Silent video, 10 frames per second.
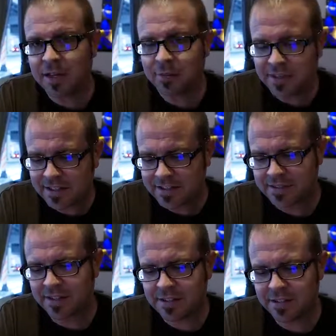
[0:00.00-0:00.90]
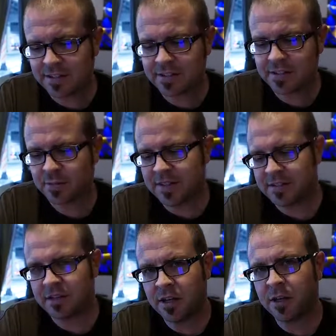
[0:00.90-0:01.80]
AMD has done in this
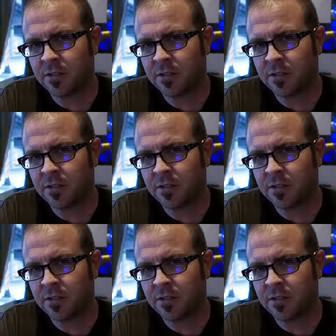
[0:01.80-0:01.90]
space.